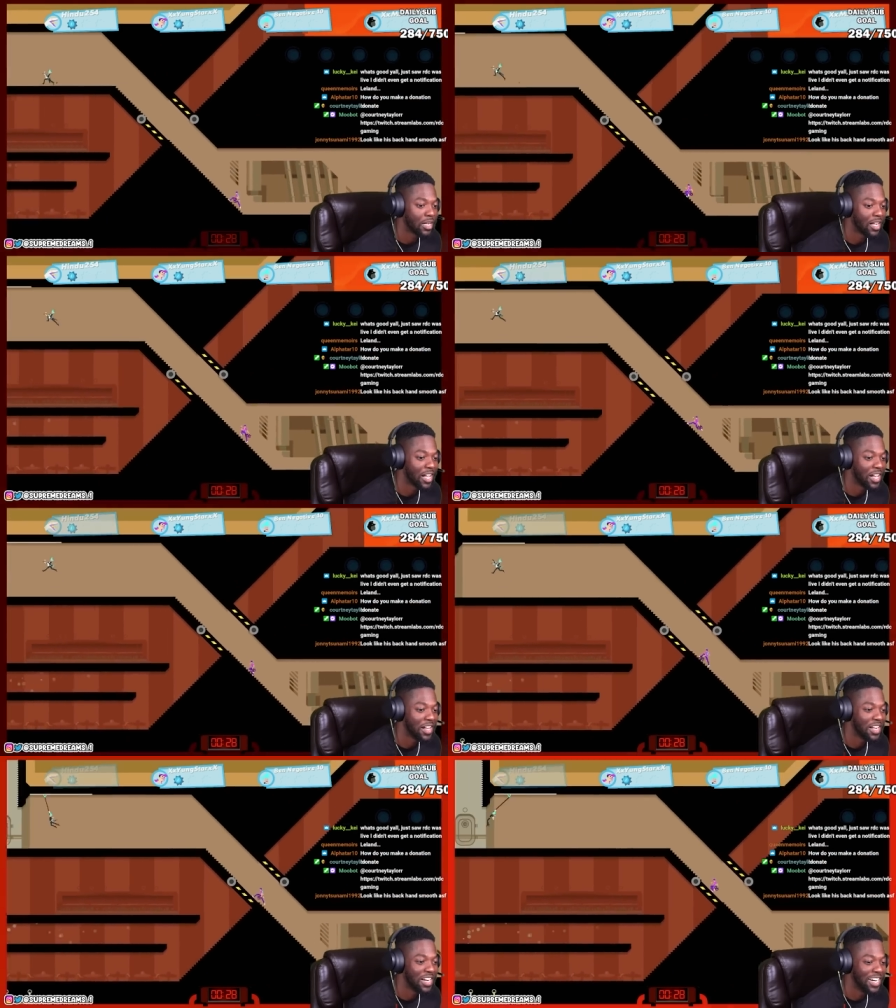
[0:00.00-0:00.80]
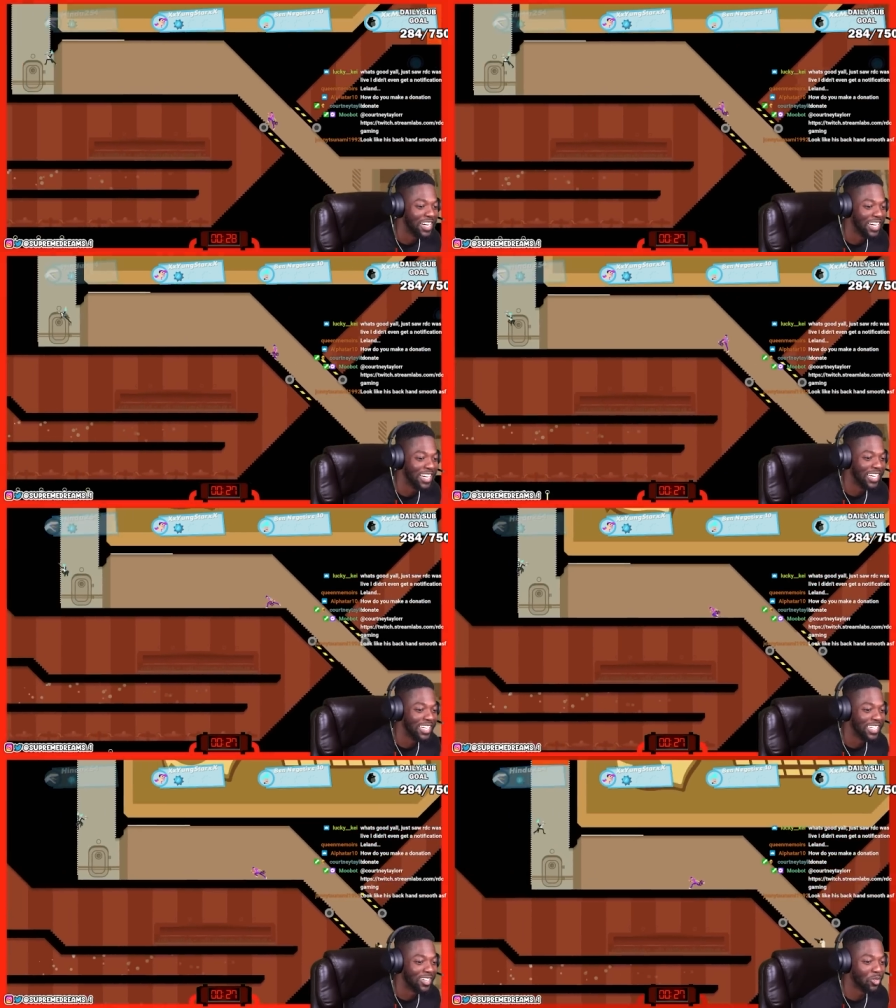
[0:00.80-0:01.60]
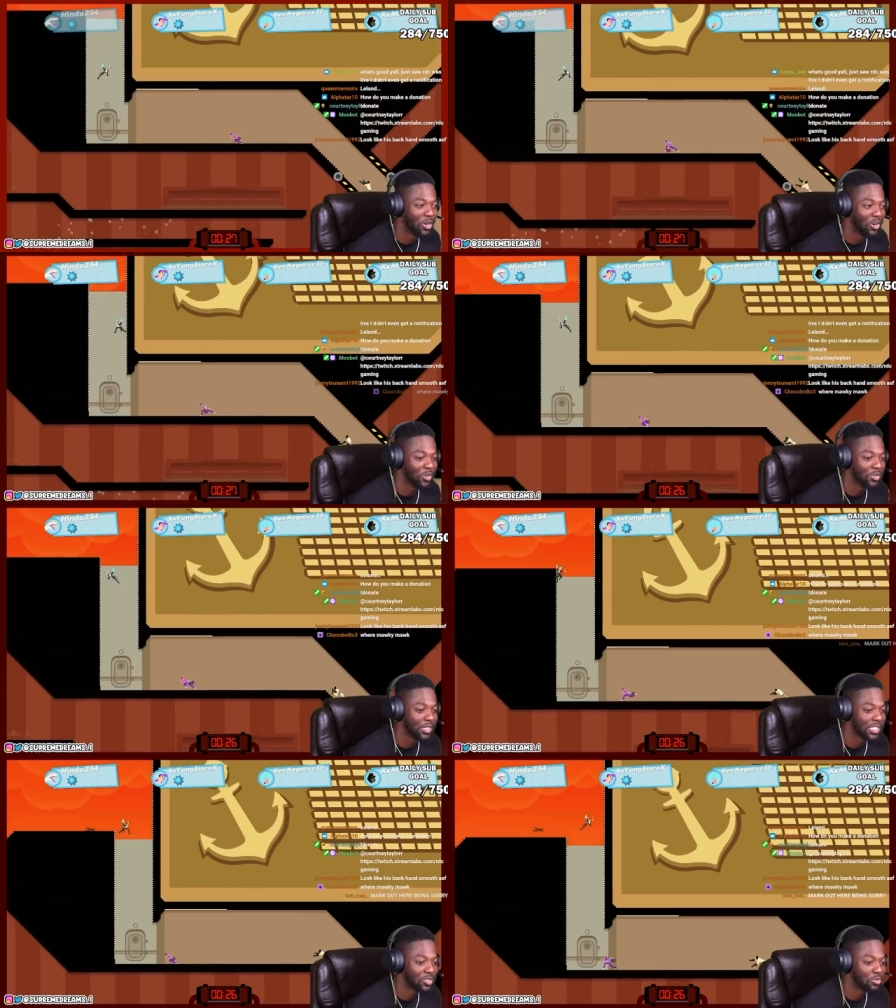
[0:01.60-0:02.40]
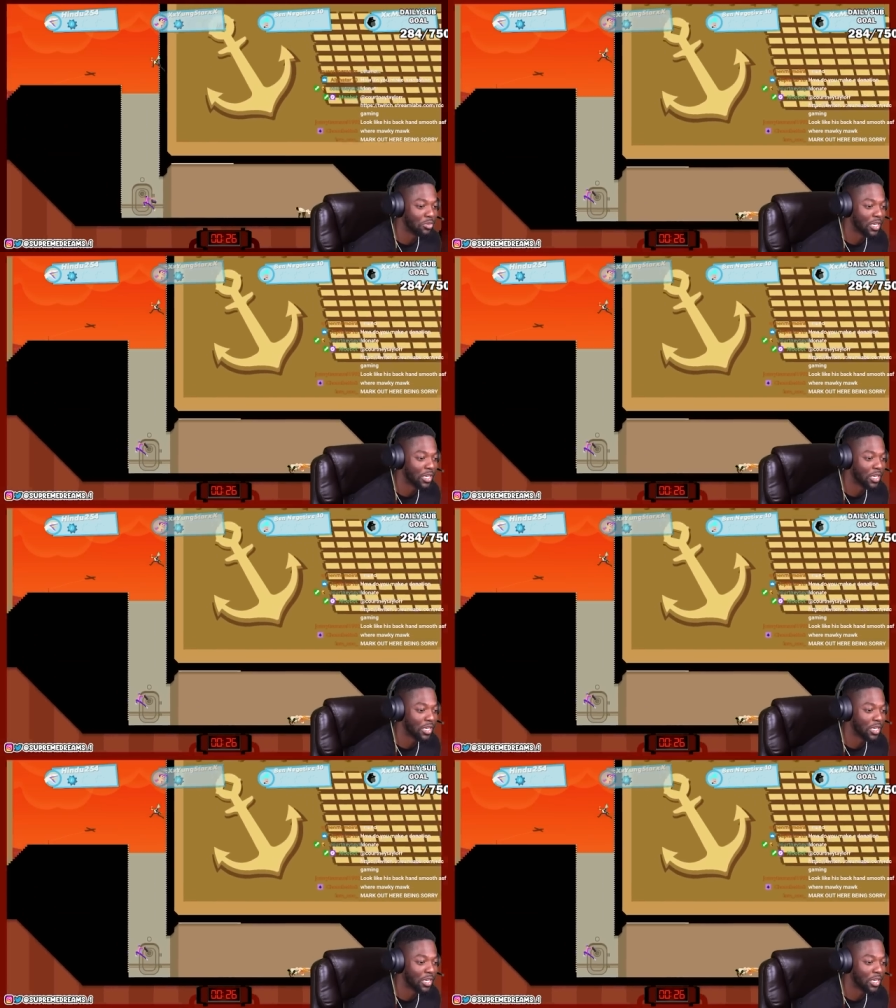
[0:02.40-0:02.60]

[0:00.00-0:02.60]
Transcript: Oh bro. Whoa, that's you, boy.